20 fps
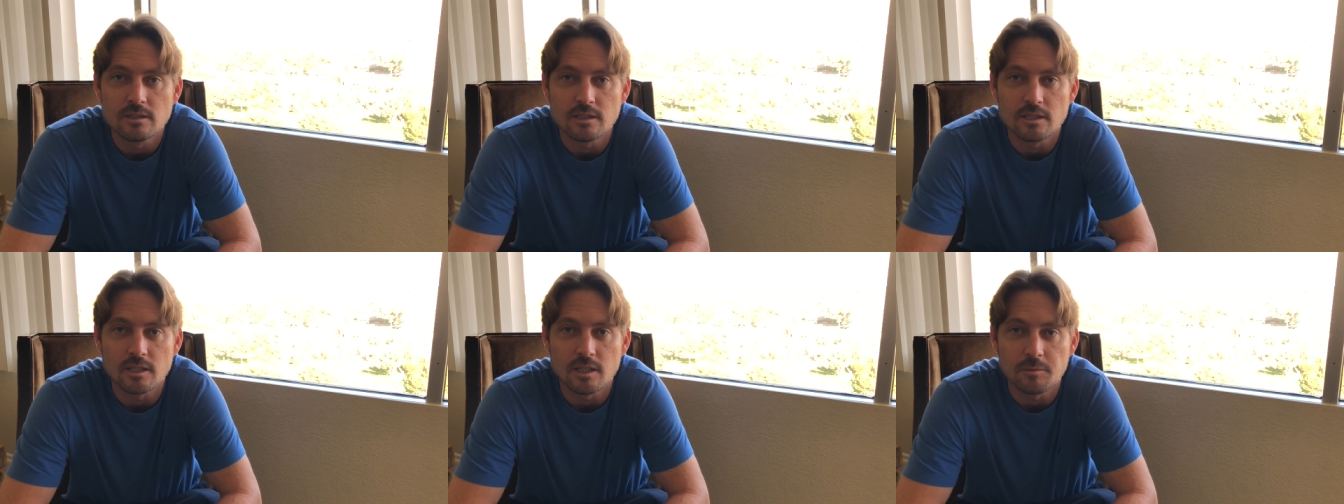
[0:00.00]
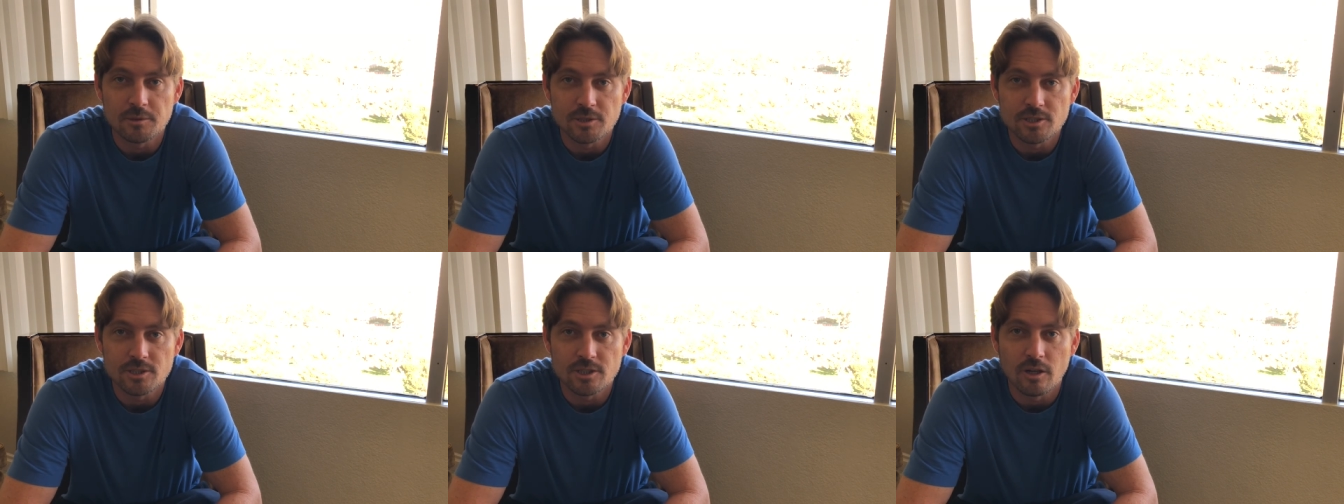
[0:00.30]

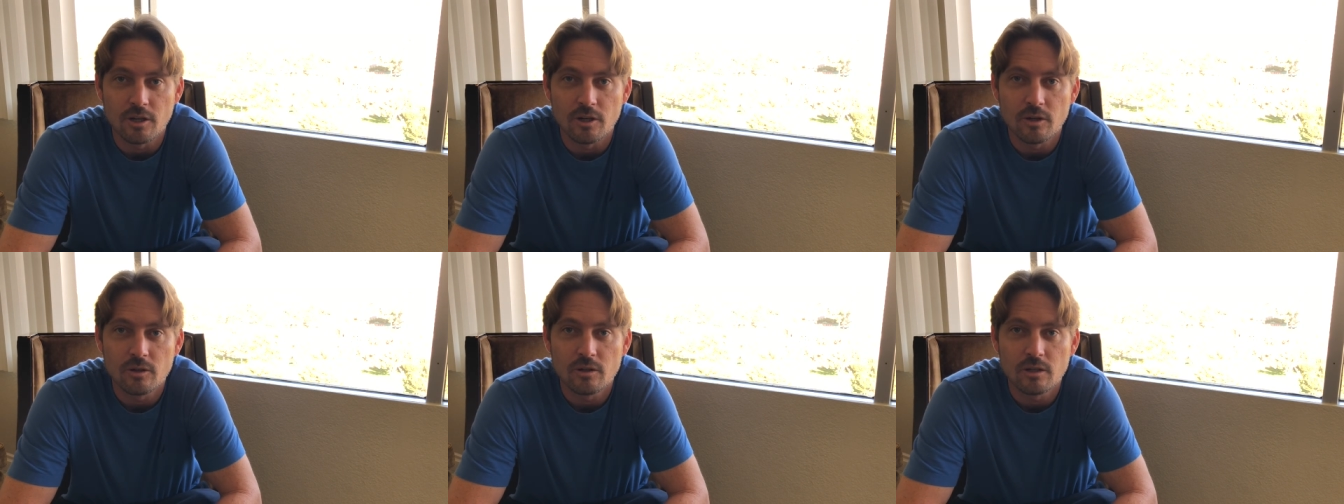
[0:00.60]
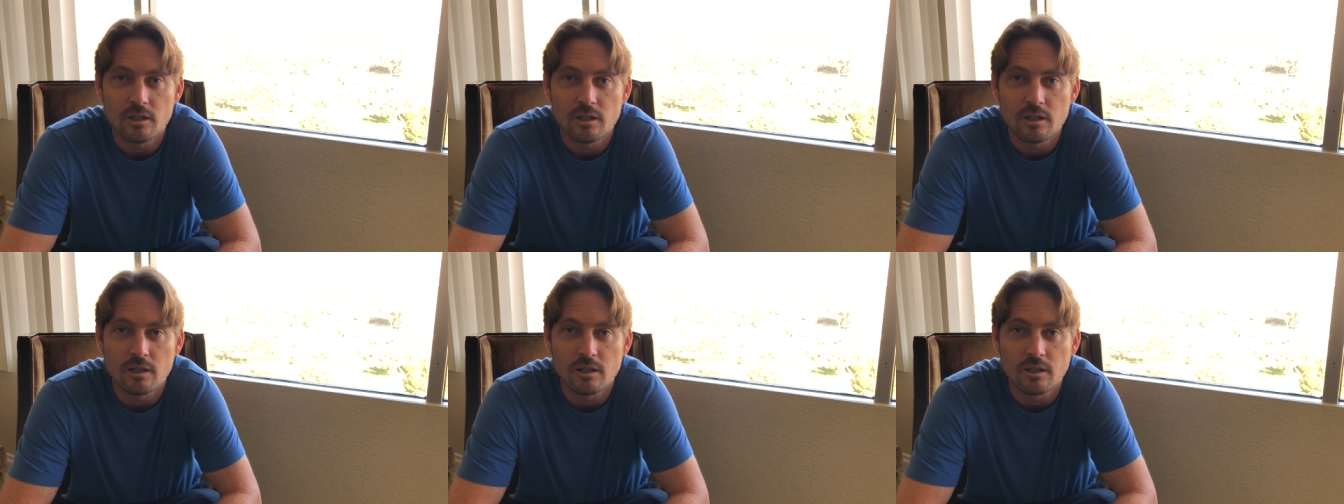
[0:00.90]
DEMA Show
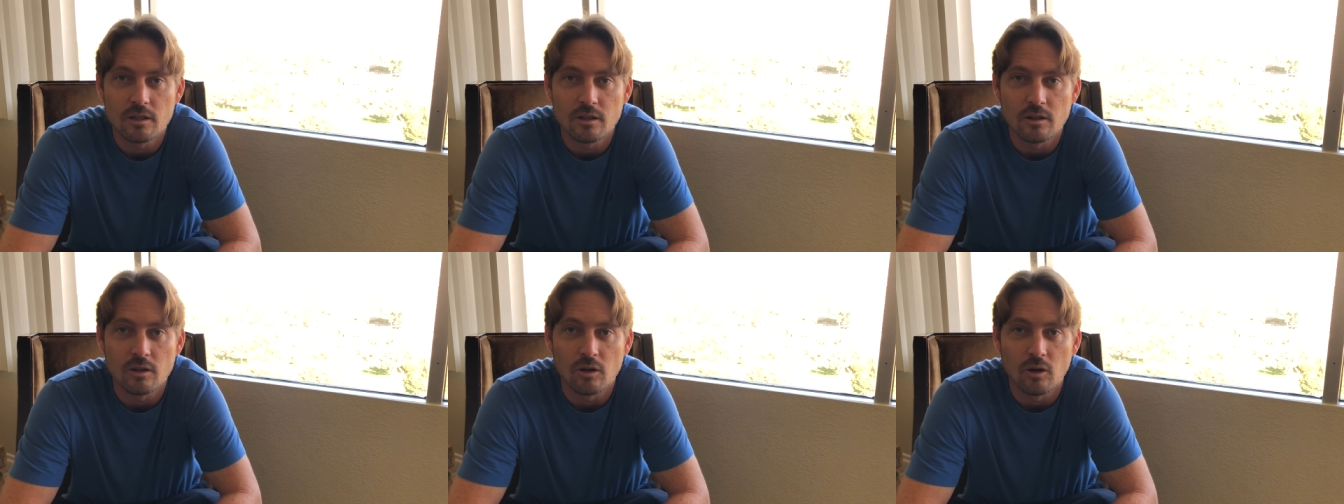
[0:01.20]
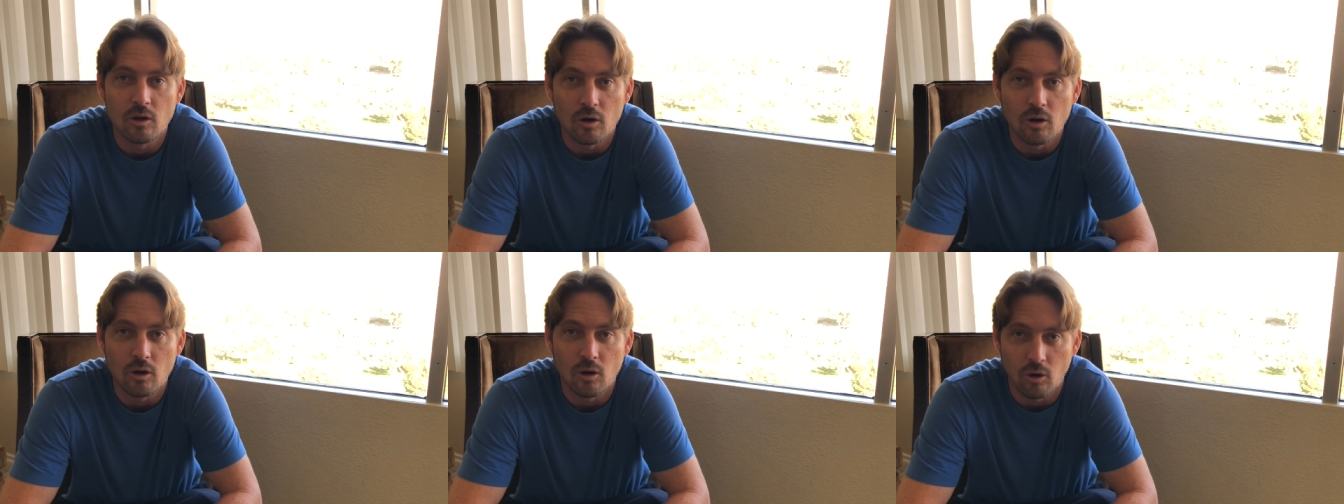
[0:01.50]

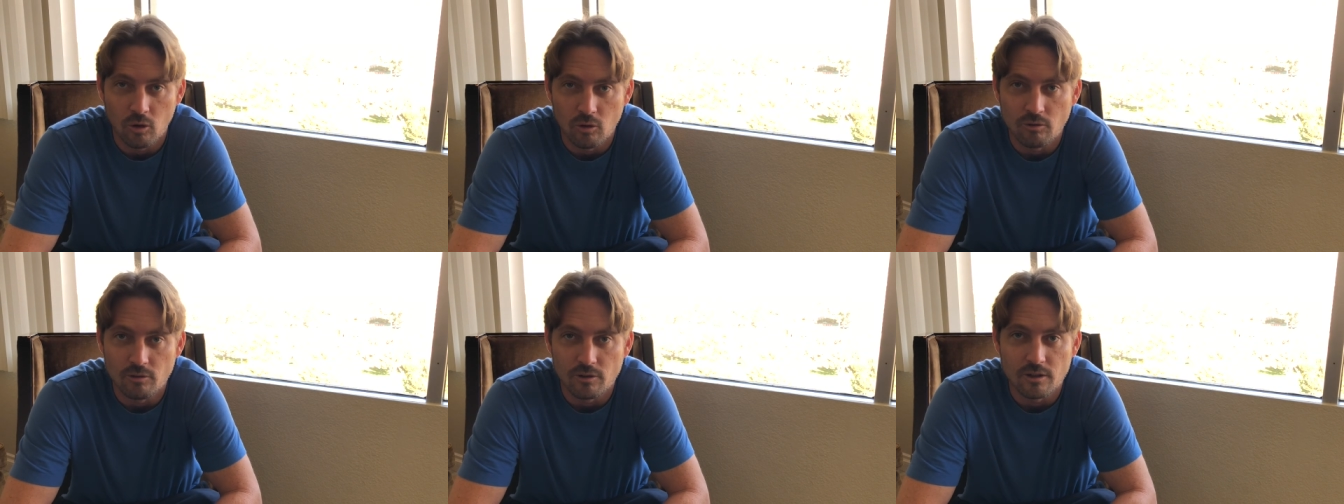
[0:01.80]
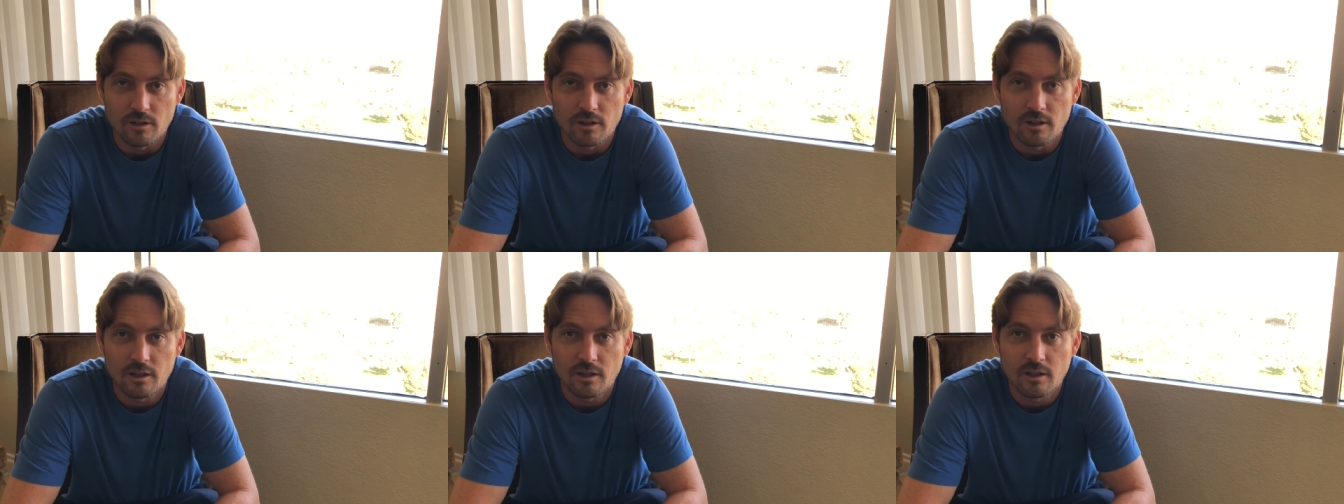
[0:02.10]

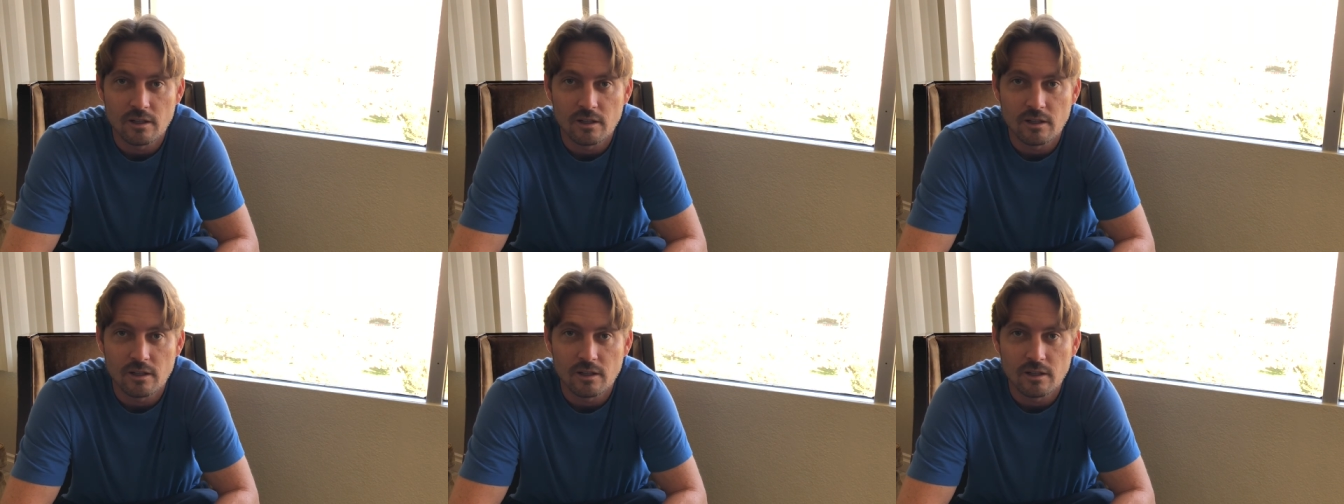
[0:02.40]
over.